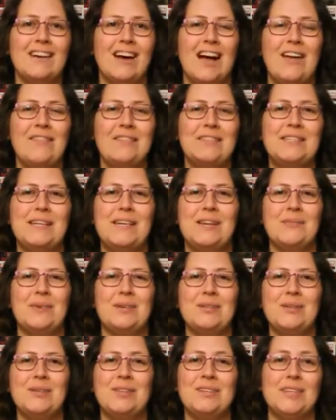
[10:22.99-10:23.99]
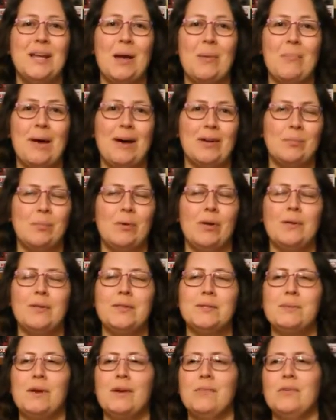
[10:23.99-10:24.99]
I haven't seen anyone do the gunpowder plot in
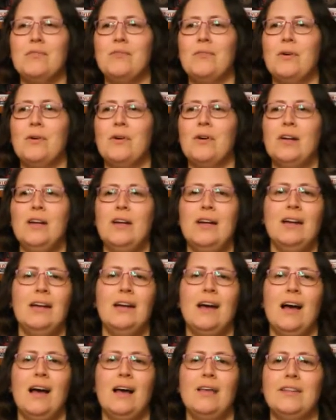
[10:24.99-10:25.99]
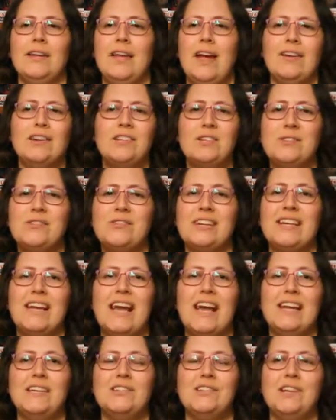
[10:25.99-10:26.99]
this way before. The characters are
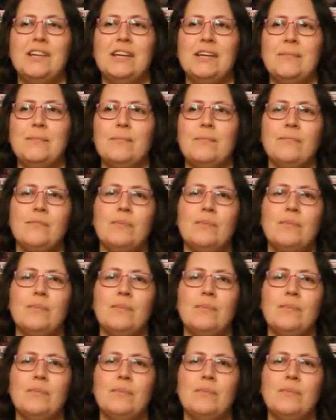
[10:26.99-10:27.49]
engaging.